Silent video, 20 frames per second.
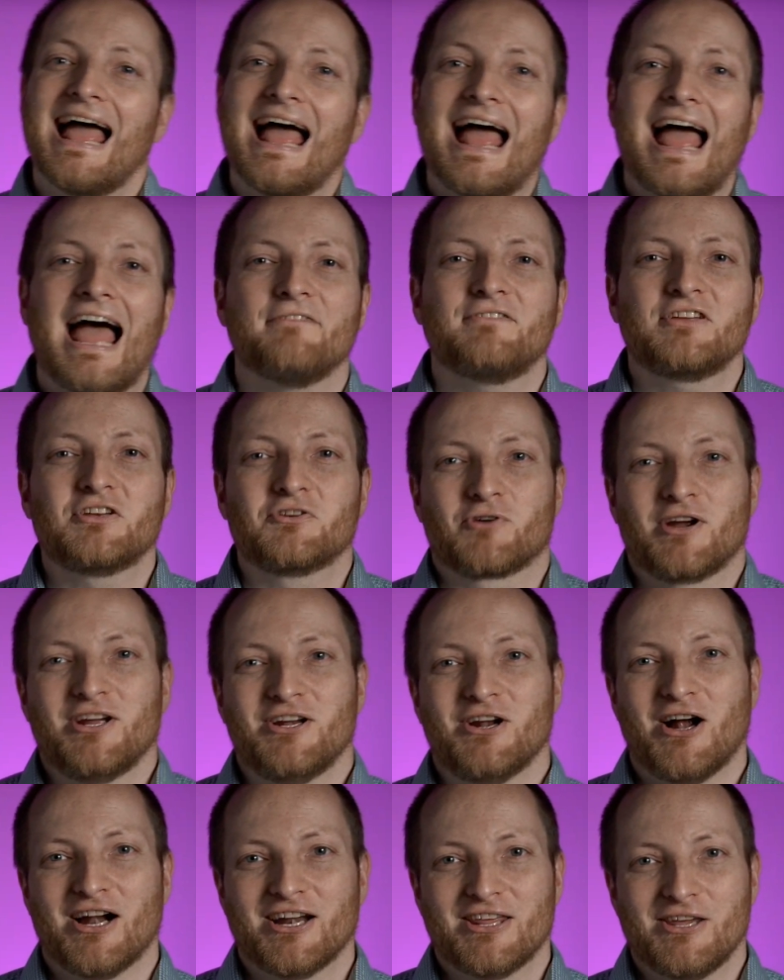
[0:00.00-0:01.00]
Having great
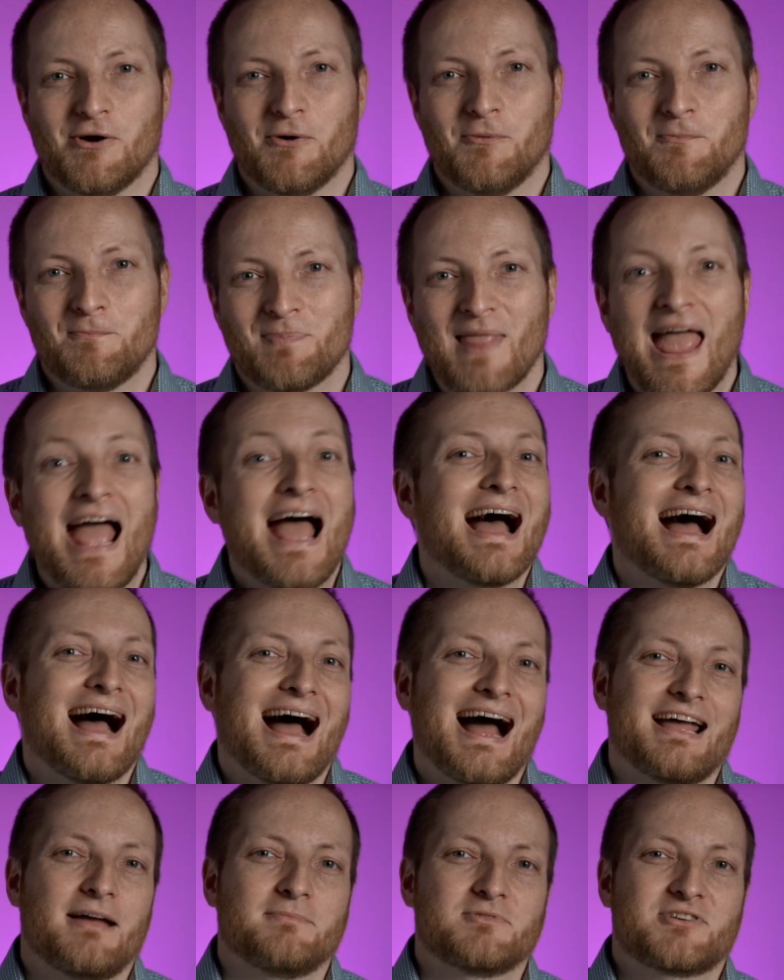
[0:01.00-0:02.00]
audio.
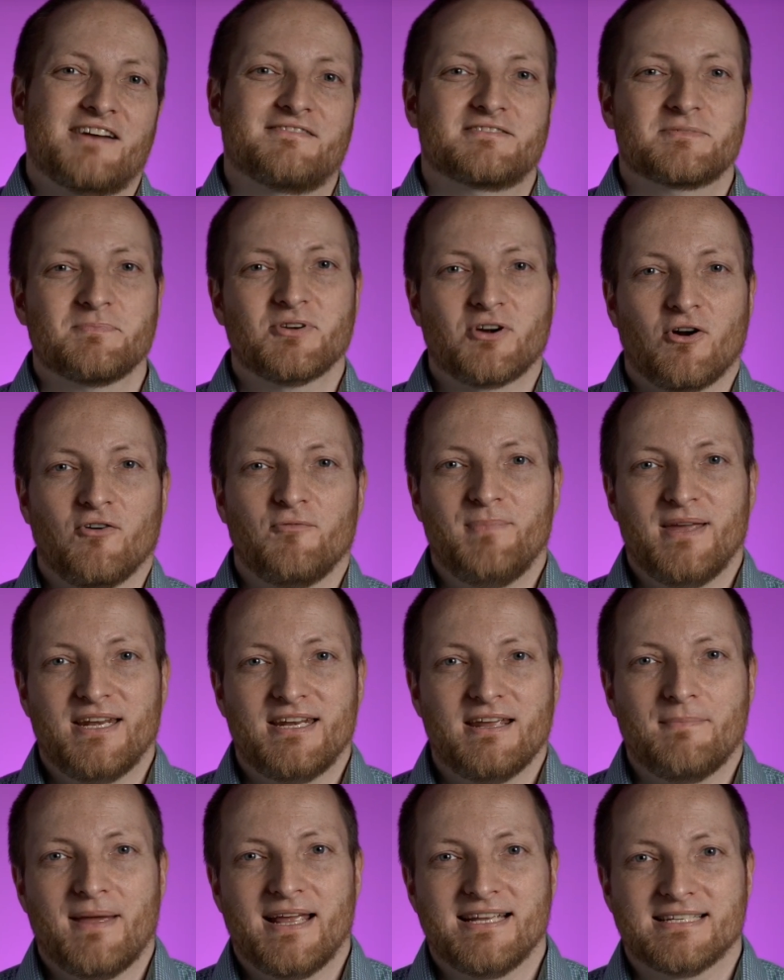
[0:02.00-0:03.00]
Hi, I'm Travis Monroe of
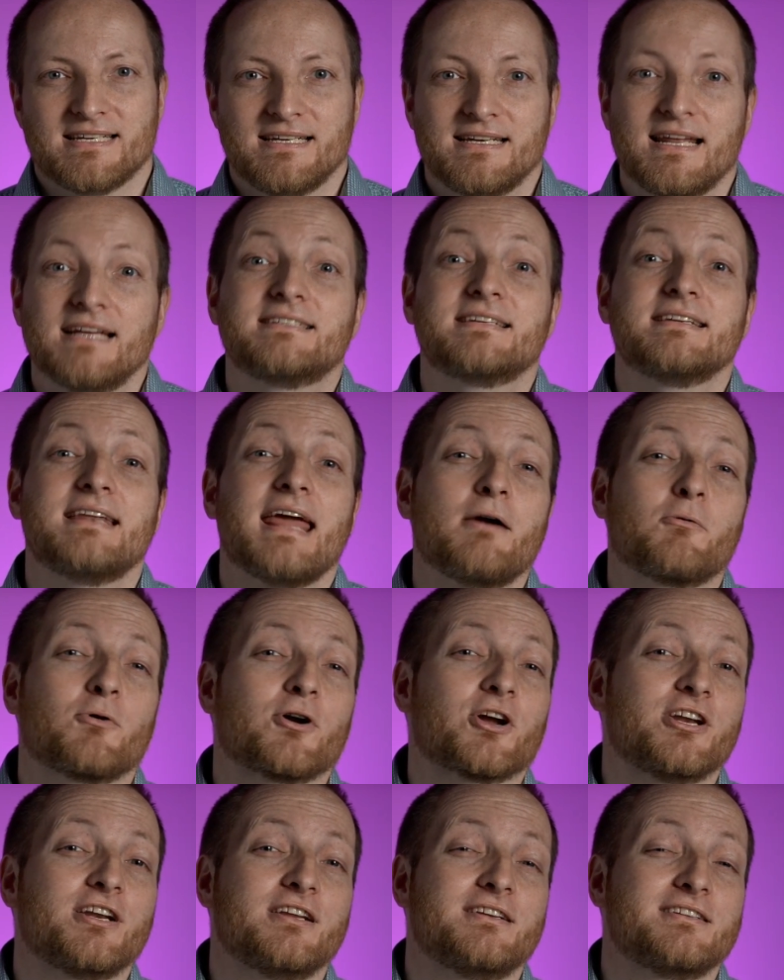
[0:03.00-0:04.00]
Mediamazing, and today we're
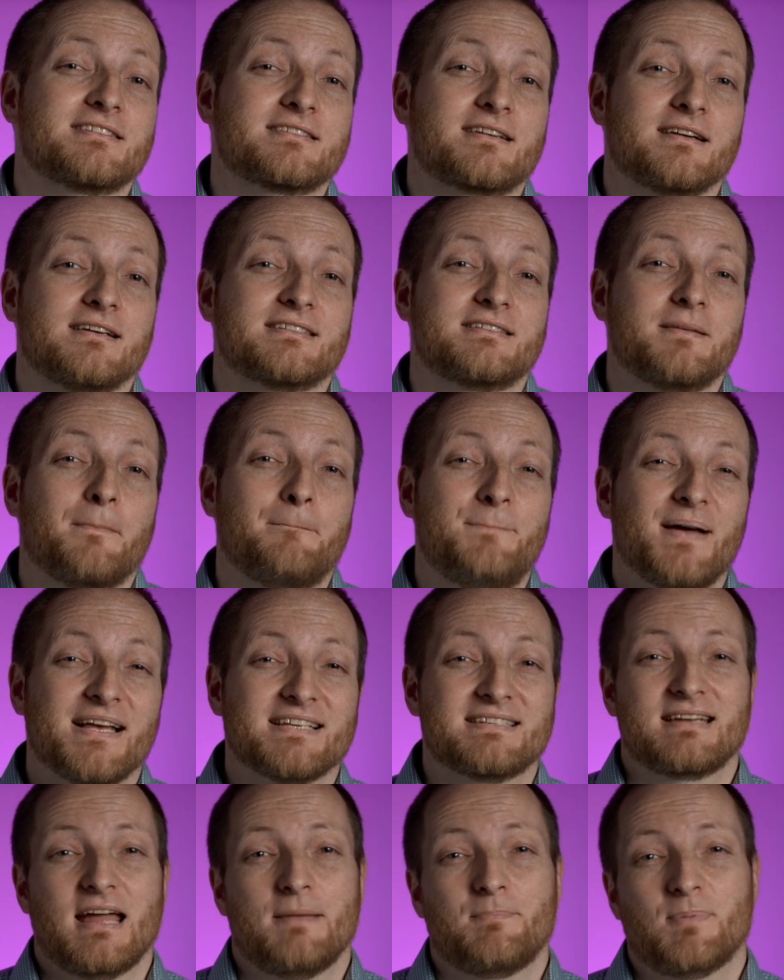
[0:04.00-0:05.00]
going to discuss the
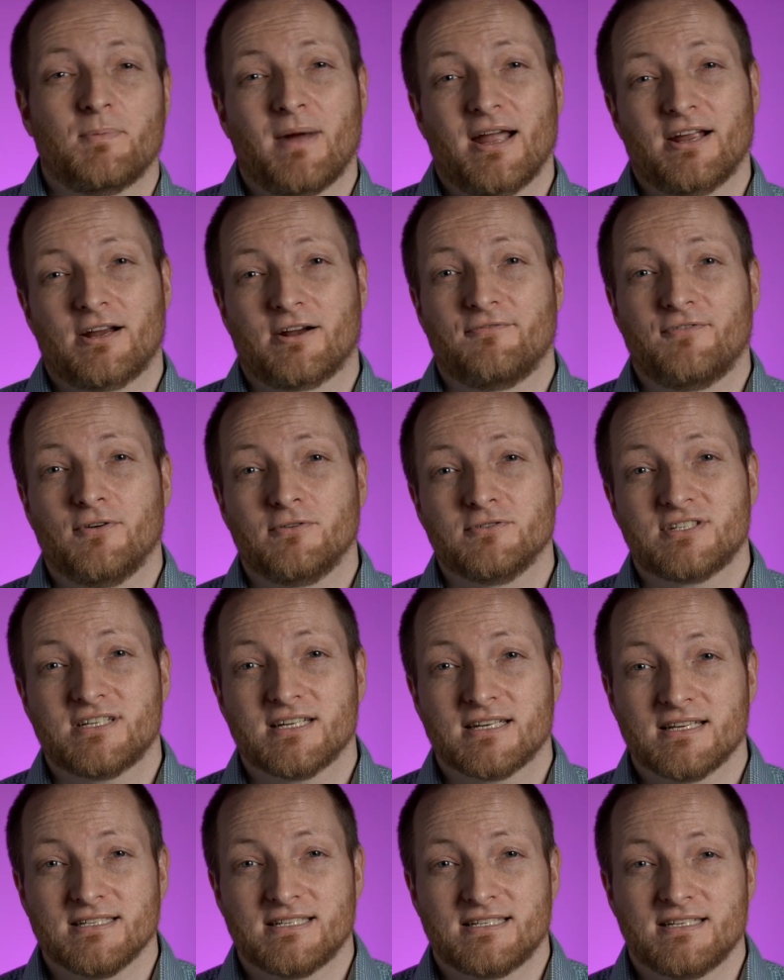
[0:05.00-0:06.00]
best type of microphones to
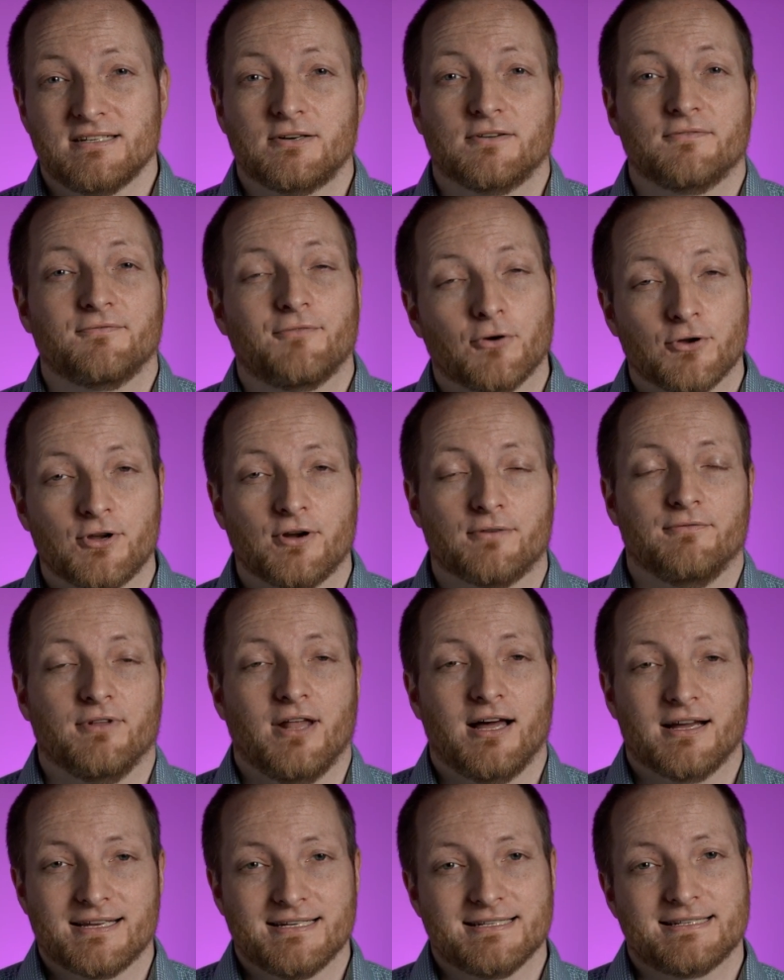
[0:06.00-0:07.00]
consider for your
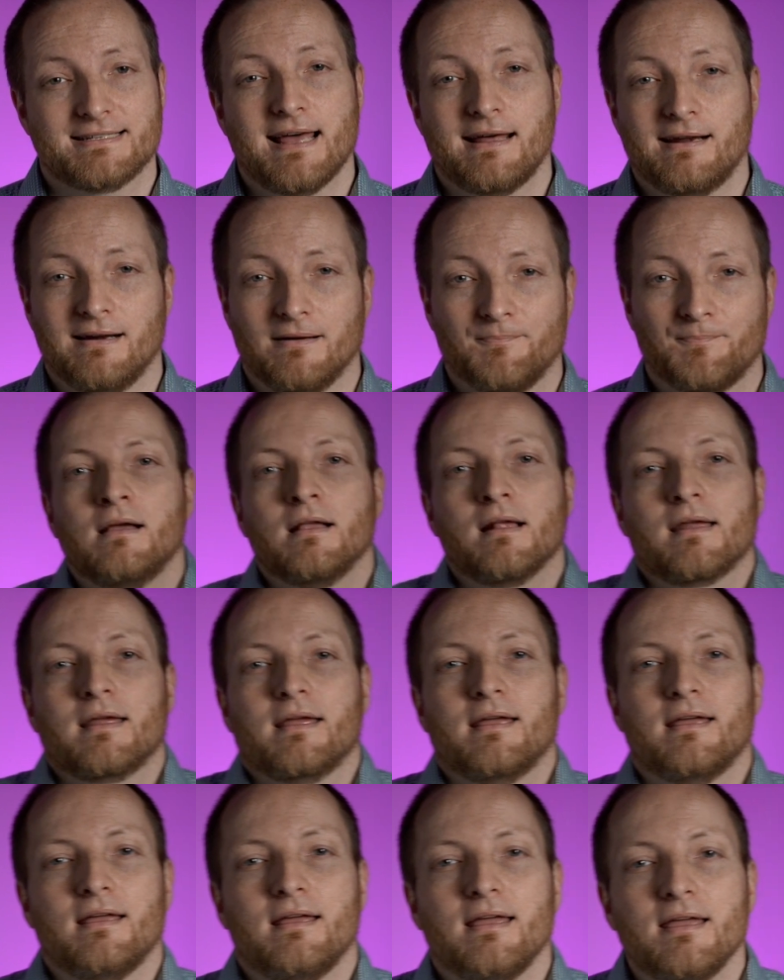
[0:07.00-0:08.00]
vlogging setup.
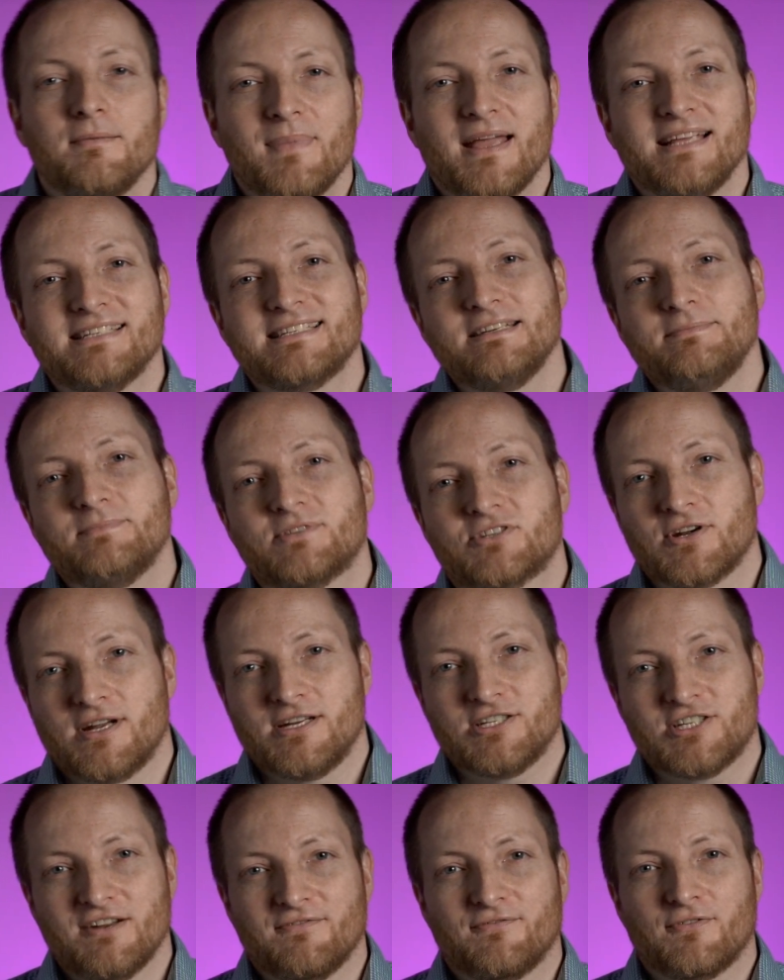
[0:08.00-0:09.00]
It may seem
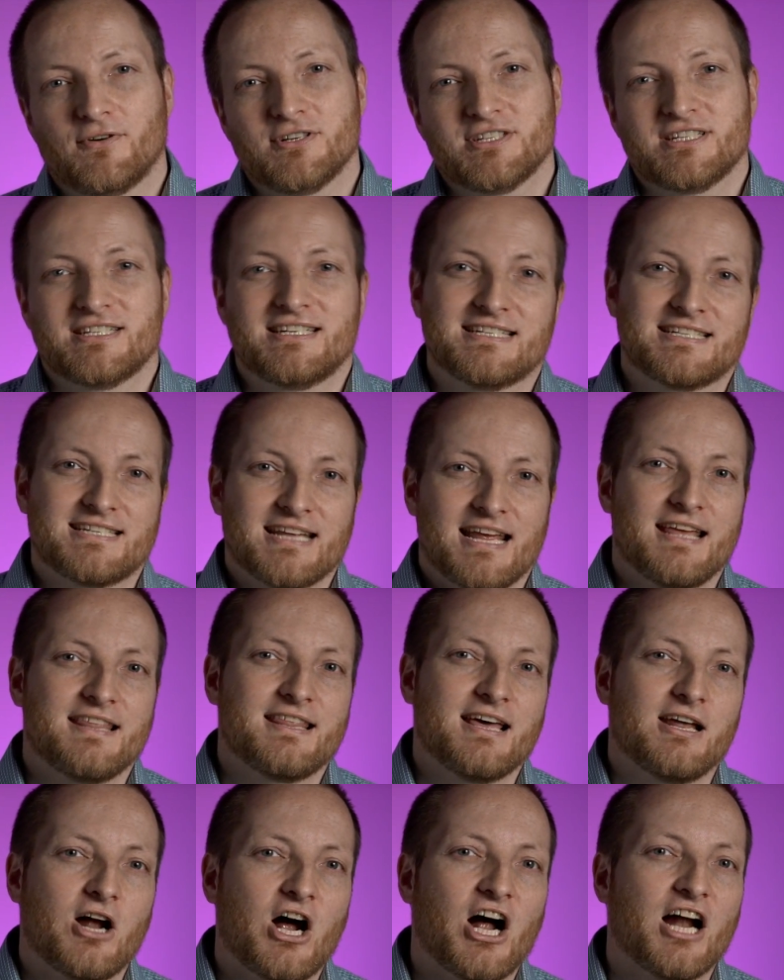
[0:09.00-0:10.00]
strange at first to say
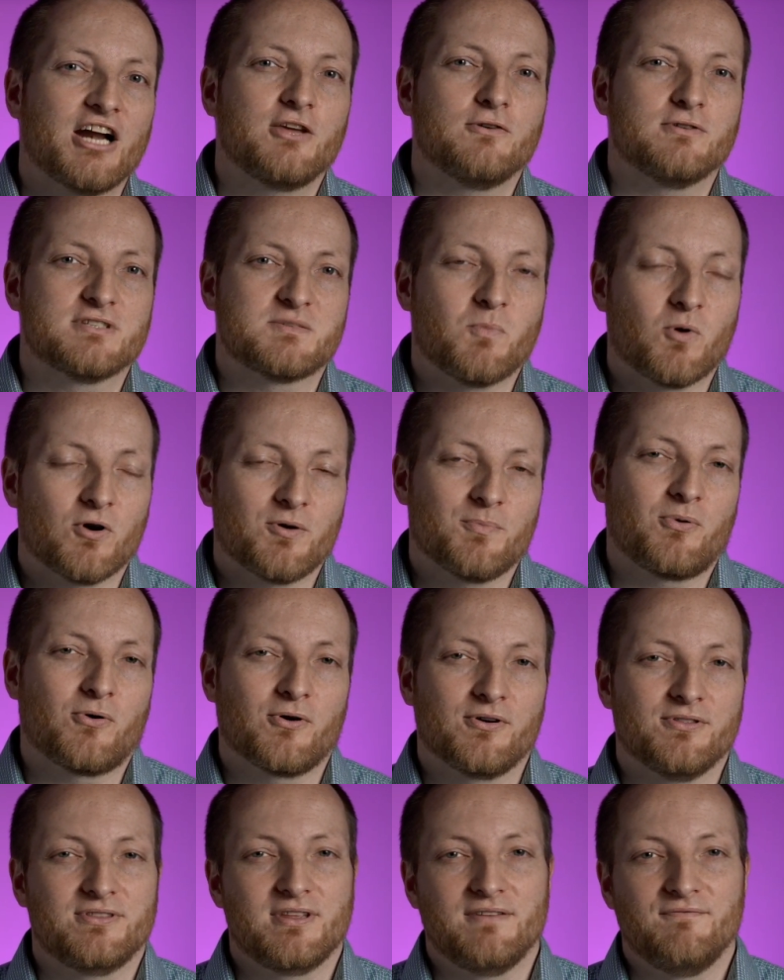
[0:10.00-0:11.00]
that audio is more
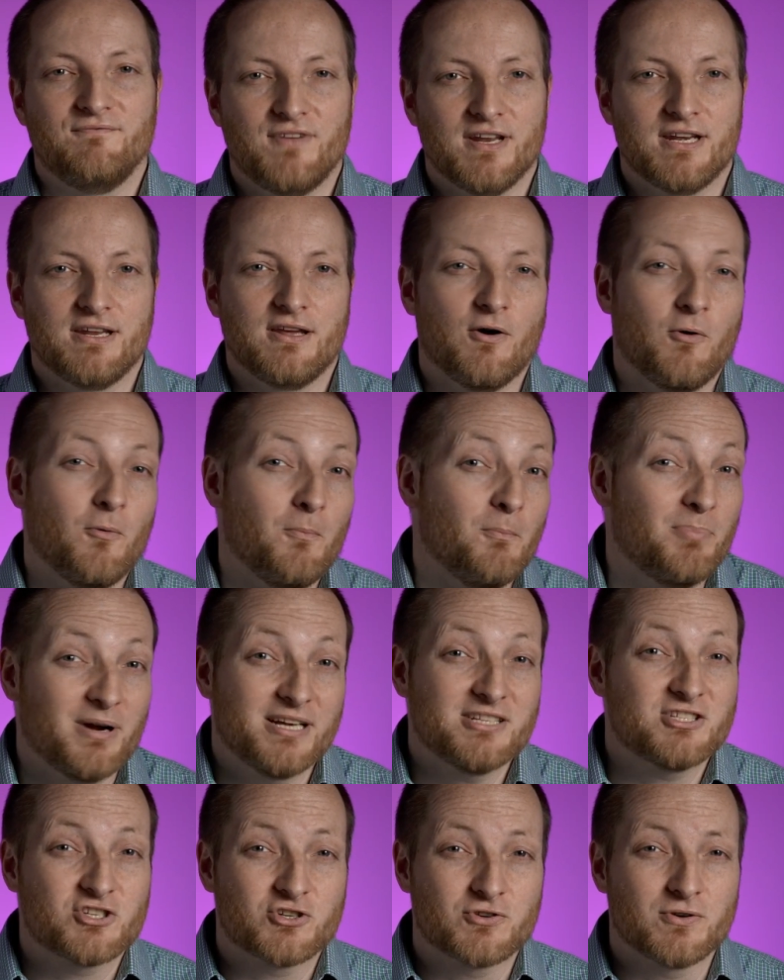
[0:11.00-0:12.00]
important than video, but
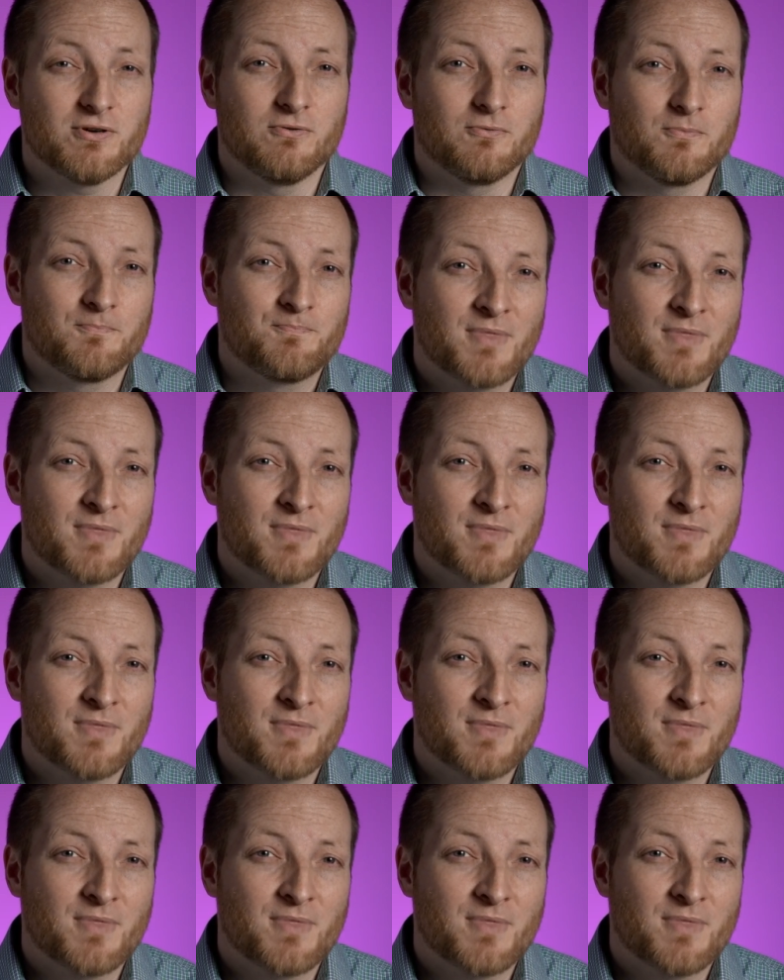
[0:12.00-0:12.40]
it's true.